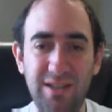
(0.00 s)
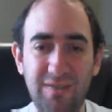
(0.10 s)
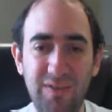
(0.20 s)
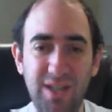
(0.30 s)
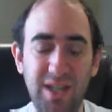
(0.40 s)
at
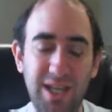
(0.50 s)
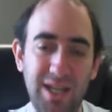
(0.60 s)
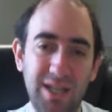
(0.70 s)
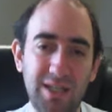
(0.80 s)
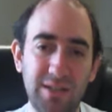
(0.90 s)
the
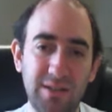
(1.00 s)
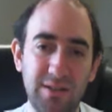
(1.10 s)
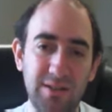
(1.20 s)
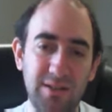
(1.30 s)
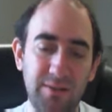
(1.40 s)

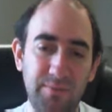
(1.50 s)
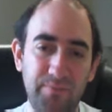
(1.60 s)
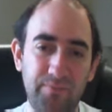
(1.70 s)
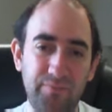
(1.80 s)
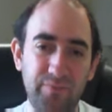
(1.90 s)
end?
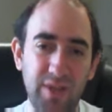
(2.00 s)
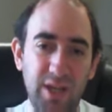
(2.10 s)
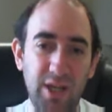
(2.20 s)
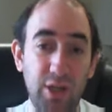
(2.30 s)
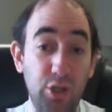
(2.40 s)

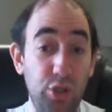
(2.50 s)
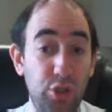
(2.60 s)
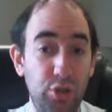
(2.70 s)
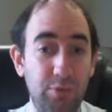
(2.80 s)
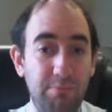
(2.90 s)

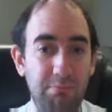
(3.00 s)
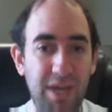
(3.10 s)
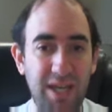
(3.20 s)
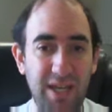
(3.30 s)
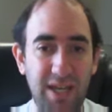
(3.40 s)

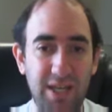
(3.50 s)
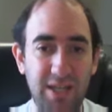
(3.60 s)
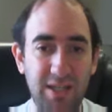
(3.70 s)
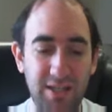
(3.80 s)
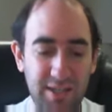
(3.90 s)
Humane.
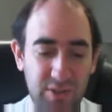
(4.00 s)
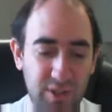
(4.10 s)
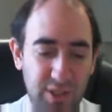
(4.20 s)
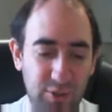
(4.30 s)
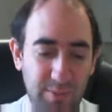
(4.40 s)
Let's try
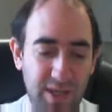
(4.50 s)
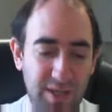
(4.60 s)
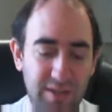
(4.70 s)
humane.